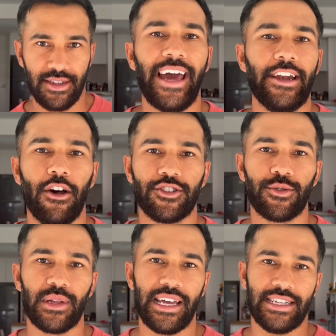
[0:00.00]
And it also
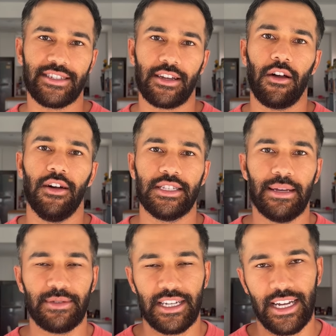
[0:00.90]
relates to
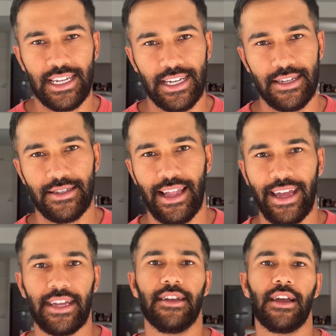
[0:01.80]
concepts and ideas like